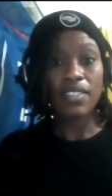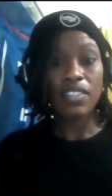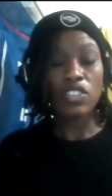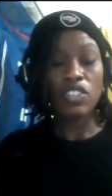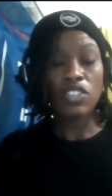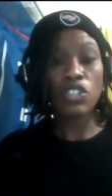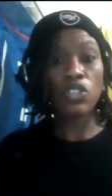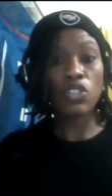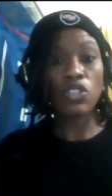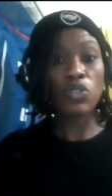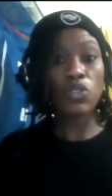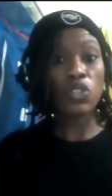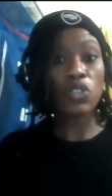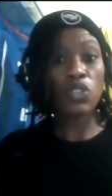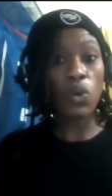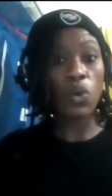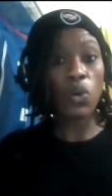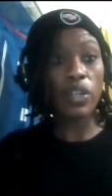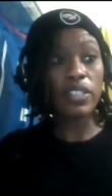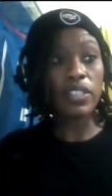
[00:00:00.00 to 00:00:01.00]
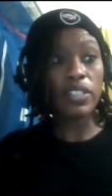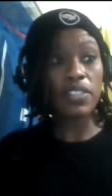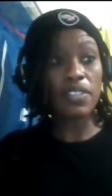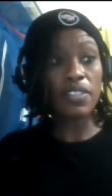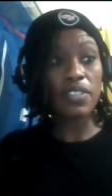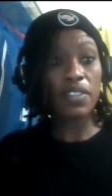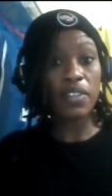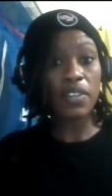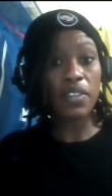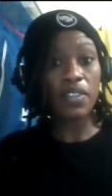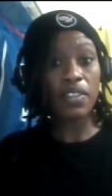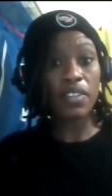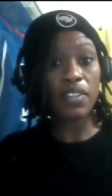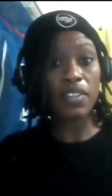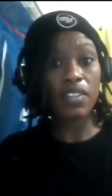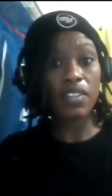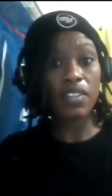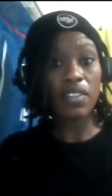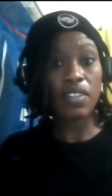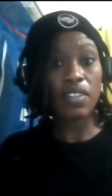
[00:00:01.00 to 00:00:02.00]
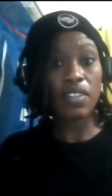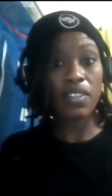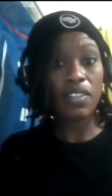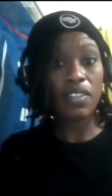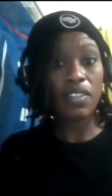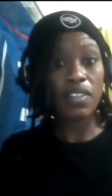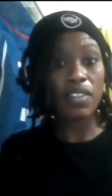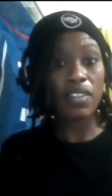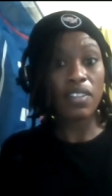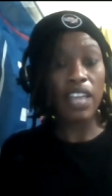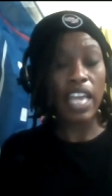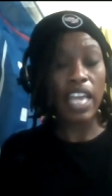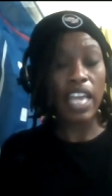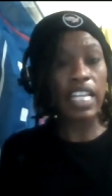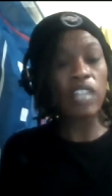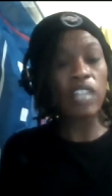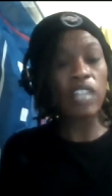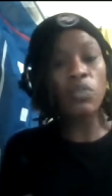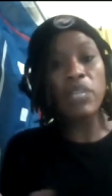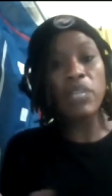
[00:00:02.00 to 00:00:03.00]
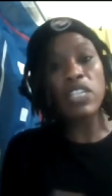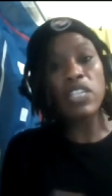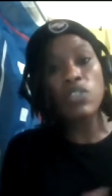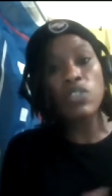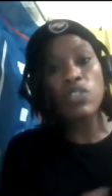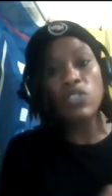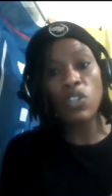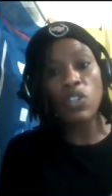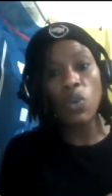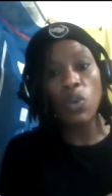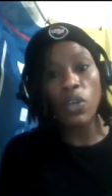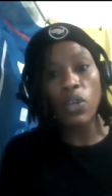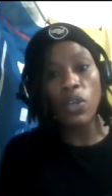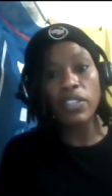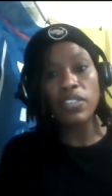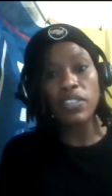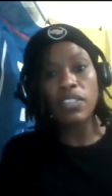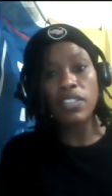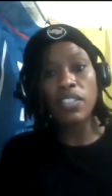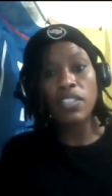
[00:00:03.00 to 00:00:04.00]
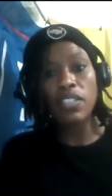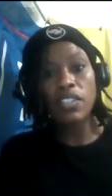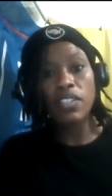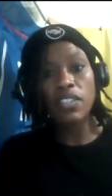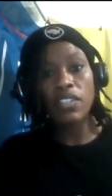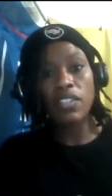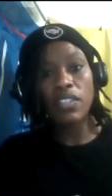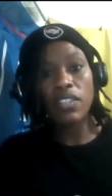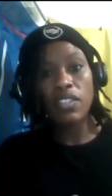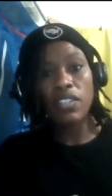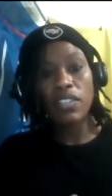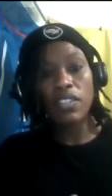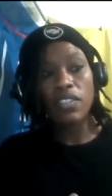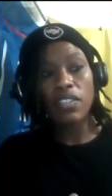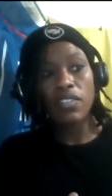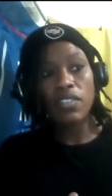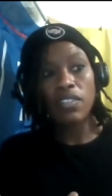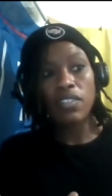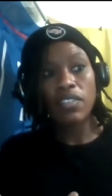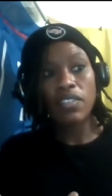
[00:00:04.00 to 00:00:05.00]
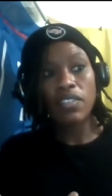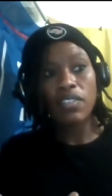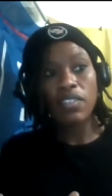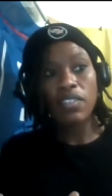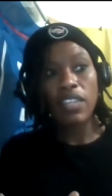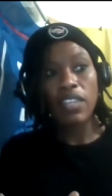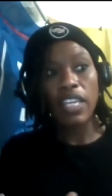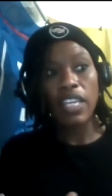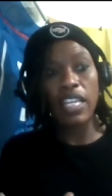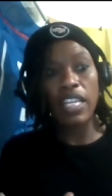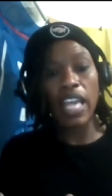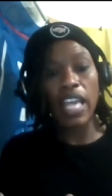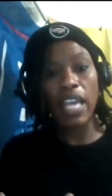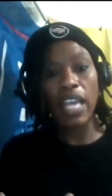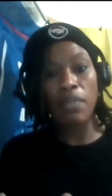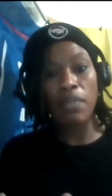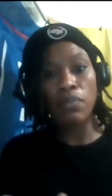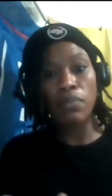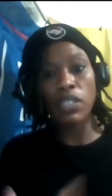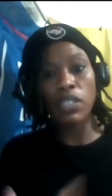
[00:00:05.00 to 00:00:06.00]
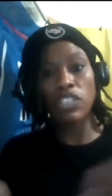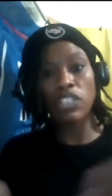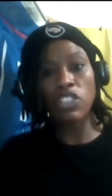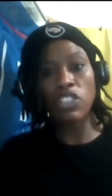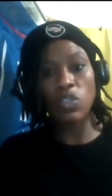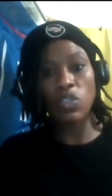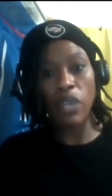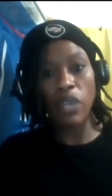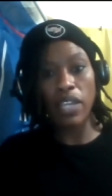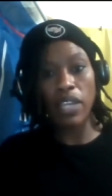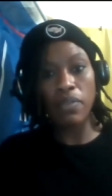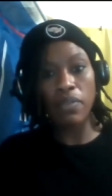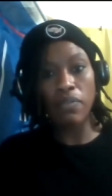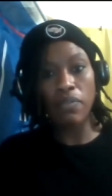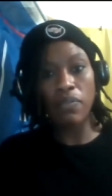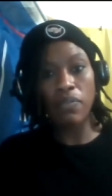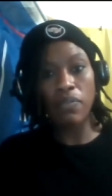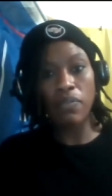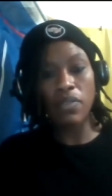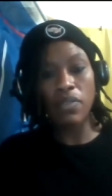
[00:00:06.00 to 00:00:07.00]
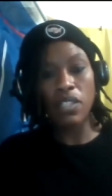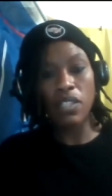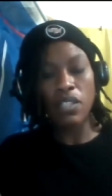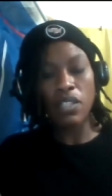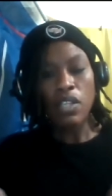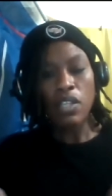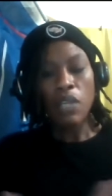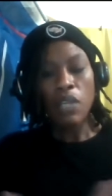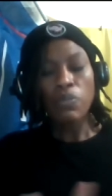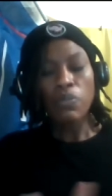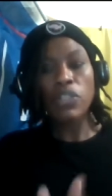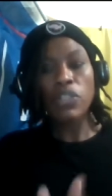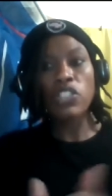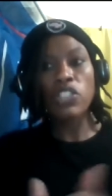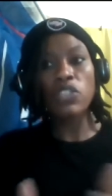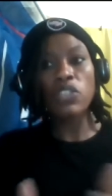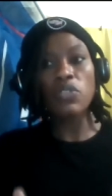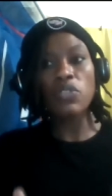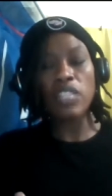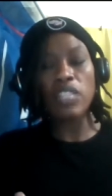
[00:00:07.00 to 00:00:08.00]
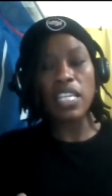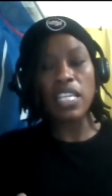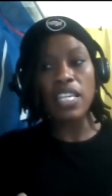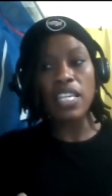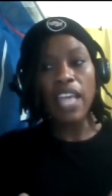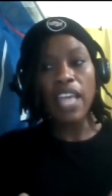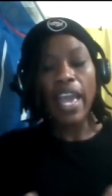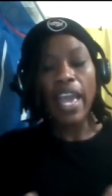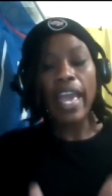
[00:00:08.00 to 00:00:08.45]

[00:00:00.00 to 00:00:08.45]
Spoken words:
to use the courts, and I don't mean use the courts in a malicious way, but using